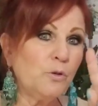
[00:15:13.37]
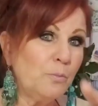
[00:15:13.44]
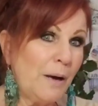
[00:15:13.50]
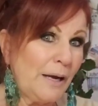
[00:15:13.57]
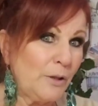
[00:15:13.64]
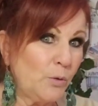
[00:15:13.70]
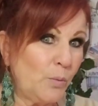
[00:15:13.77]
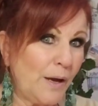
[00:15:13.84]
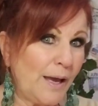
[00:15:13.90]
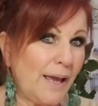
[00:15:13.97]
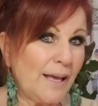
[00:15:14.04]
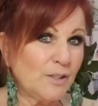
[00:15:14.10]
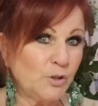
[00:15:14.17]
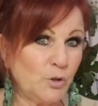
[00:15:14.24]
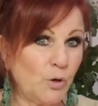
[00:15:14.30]
who, by the
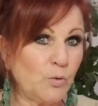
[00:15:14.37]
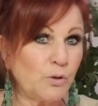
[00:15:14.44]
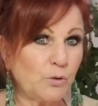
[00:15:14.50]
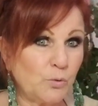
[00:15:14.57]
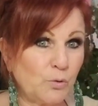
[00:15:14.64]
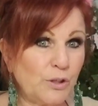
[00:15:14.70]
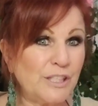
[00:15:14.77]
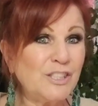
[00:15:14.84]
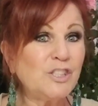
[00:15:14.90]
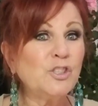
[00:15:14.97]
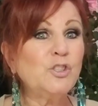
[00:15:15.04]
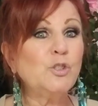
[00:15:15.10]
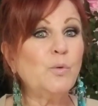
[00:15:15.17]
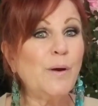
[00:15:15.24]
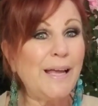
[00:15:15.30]
way, has no authority to
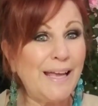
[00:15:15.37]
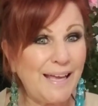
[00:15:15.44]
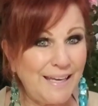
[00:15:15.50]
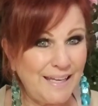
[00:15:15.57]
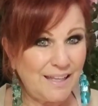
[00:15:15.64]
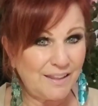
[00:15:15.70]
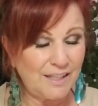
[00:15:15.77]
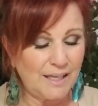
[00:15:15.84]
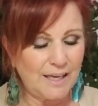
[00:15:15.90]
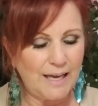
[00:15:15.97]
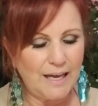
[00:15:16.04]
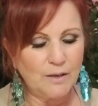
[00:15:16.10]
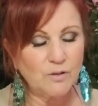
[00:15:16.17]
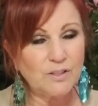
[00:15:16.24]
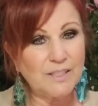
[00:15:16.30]
do
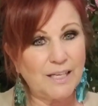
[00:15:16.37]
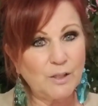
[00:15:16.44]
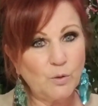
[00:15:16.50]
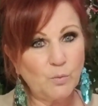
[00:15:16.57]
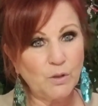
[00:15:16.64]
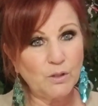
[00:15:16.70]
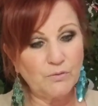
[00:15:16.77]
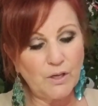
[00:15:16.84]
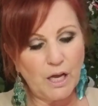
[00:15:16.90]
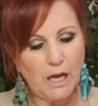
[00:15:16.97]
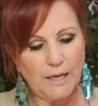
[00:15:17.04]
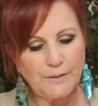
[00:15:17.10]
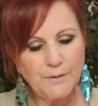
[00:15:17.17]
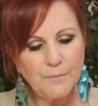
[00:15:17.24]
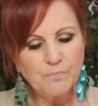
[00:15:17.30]
anything outside the will of
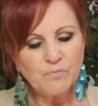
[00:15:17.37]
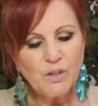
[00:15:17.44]
God.